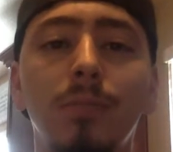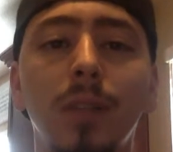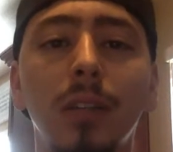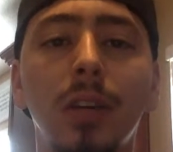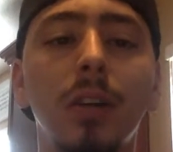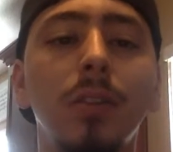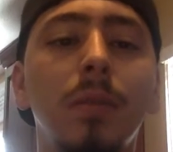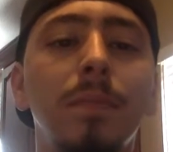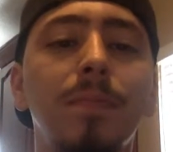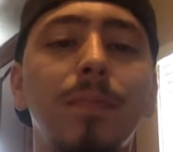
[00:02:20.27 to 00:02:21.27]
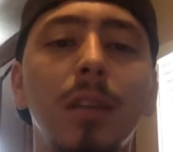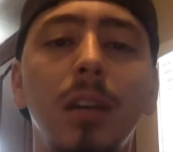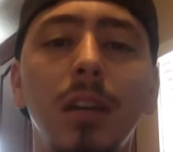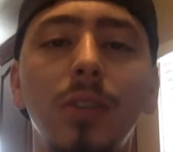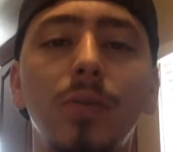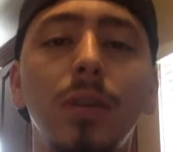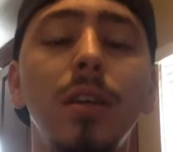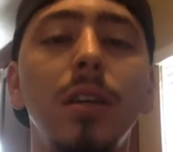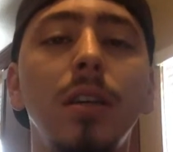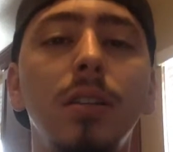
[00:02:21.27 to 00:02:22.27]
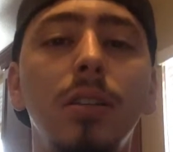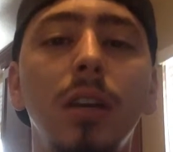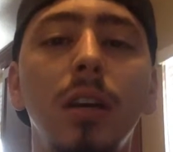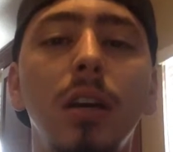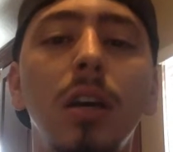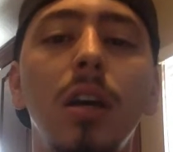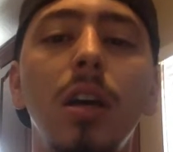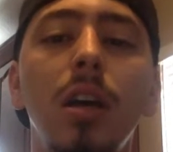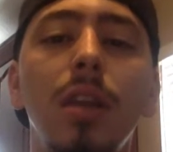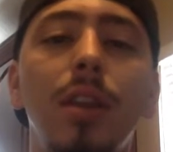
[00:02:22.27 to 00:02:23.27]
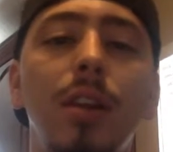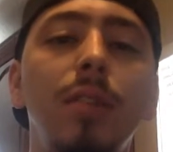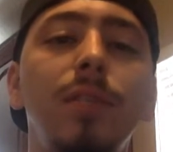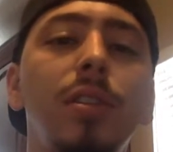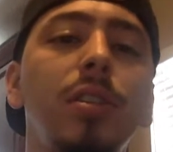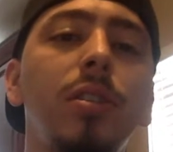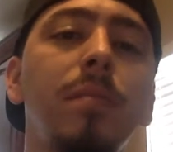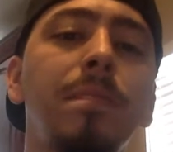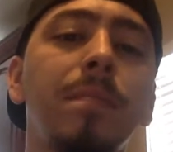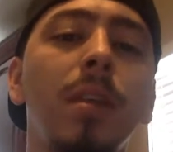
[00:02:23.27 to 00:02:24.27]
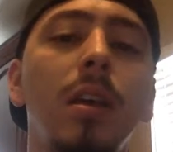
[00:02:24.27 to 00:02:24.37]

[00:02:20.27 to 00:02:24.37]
That's awesome. The next one is the nervous system.